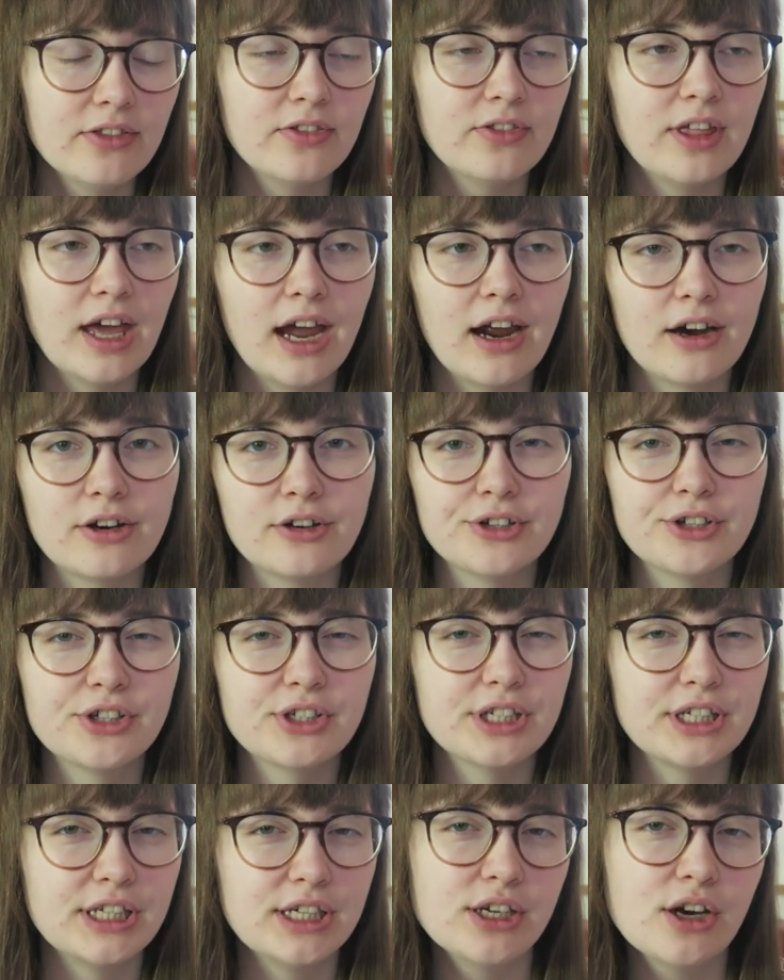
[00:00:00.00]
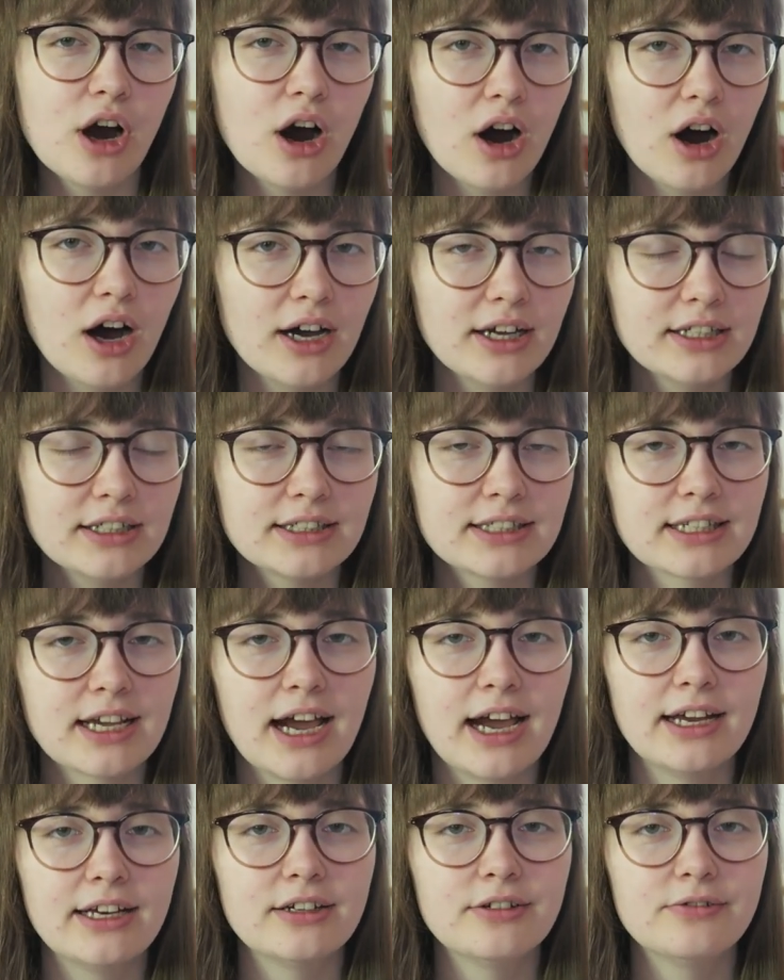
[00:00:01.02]
their sea god is
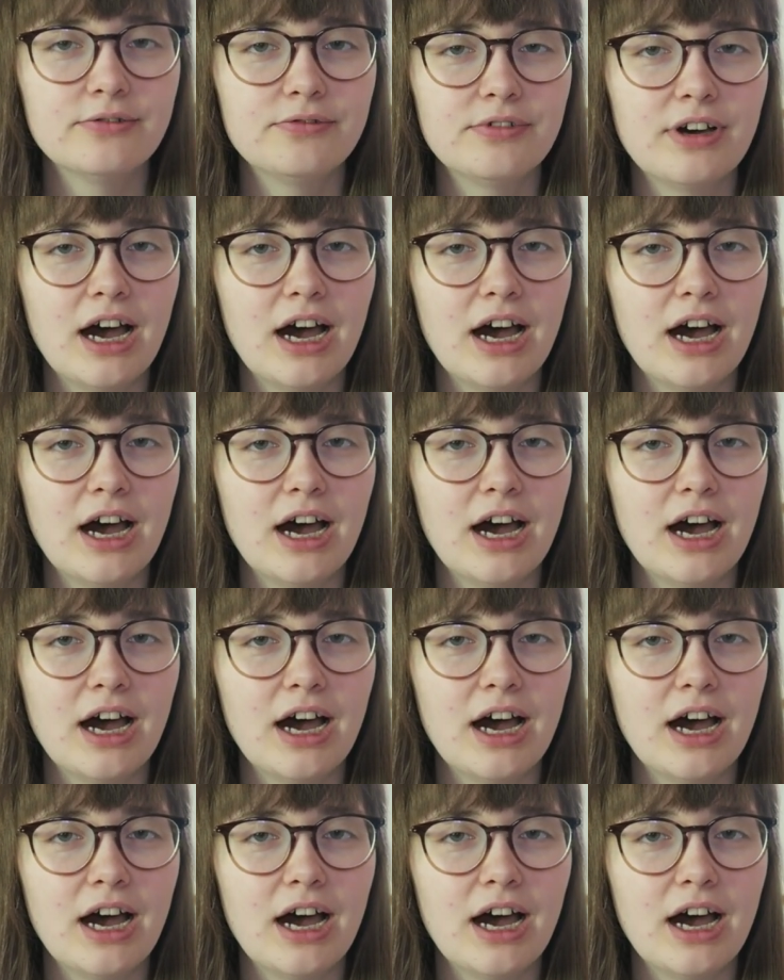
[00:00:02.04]
kind of